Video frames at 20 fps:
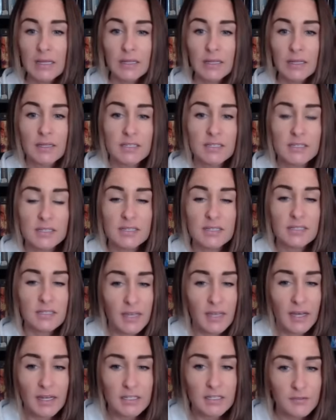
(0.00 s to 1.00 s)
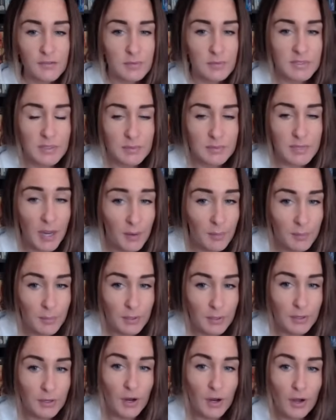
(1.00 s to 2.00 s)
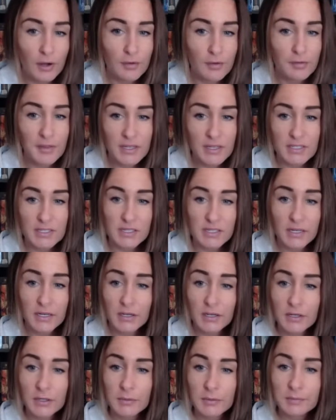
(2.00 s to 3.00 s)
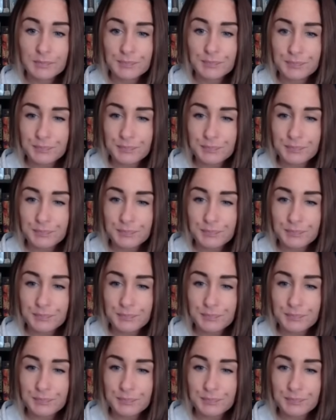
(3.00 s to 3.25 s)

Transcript: this is a case from September of this year